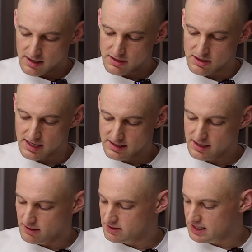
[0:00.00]
So the
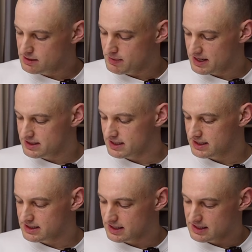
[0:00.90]
external database
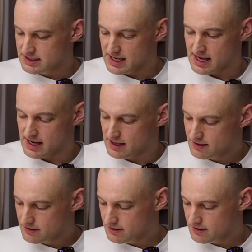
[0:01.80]
needs to contain